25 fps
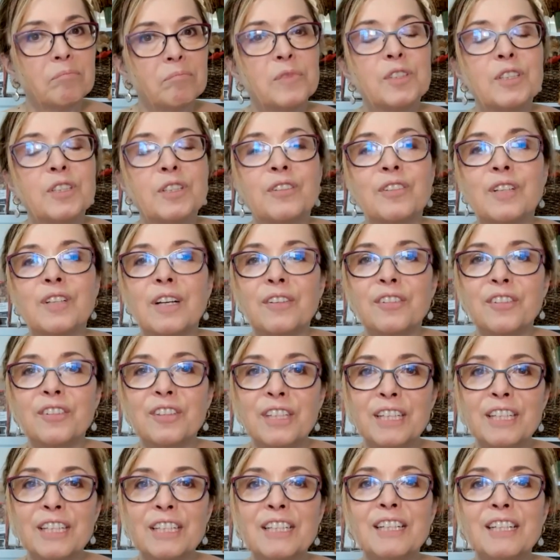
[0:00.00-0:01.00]

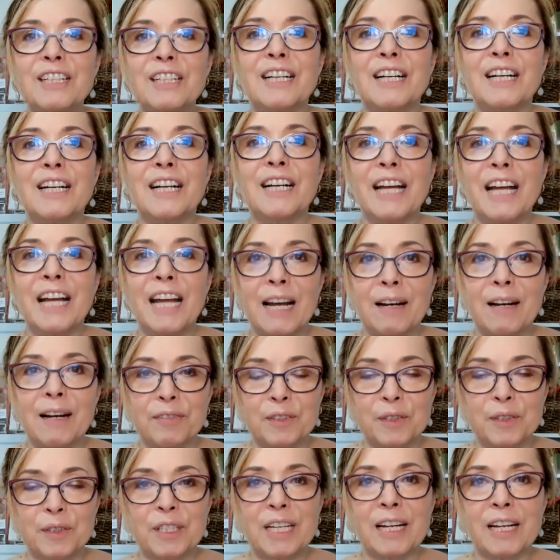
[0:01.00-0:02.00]
discussing
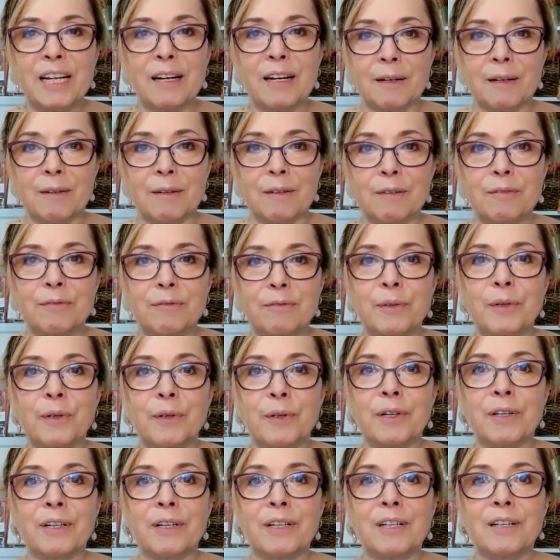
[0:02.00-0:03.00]
aftercare
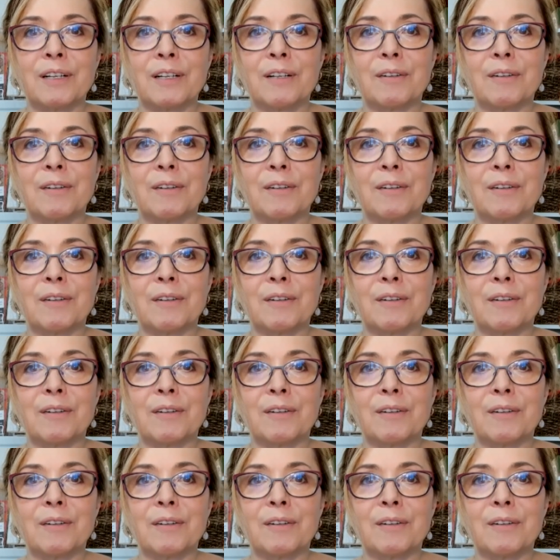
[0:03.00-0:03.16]
for